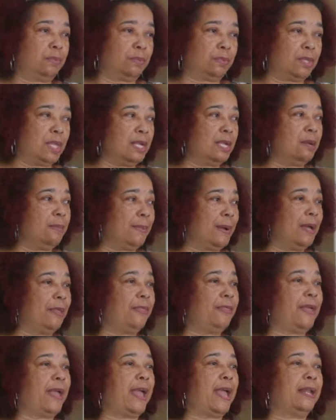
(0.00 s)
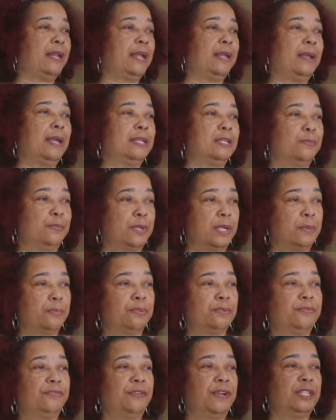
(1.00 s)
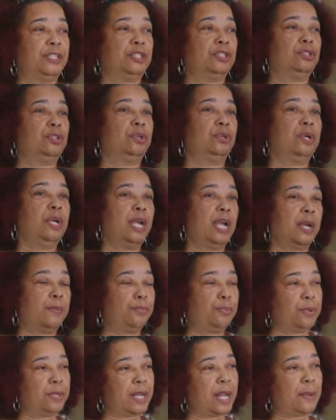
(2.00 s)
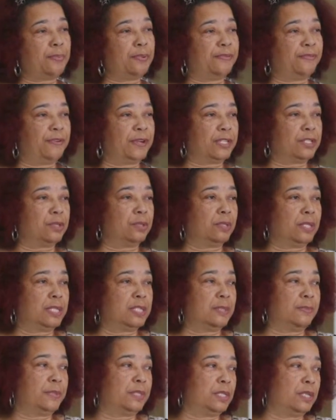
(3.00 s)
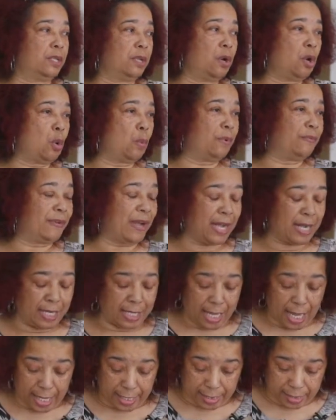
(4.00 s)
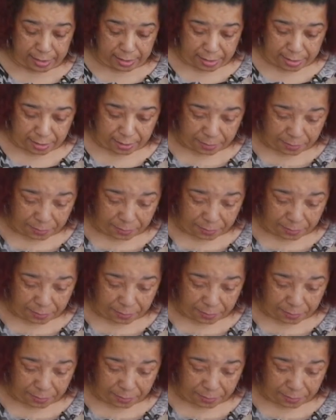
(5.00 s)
think about that as being professional and bring that professionalism into the home of our clients.